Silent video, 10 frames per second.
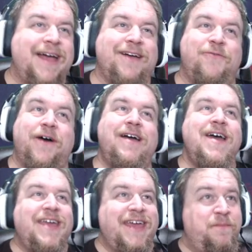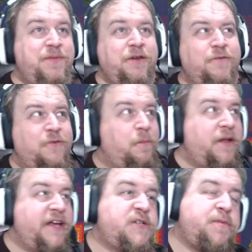Well, yeah, beautiful
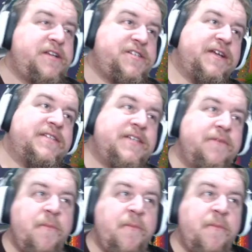blank spreadsheets.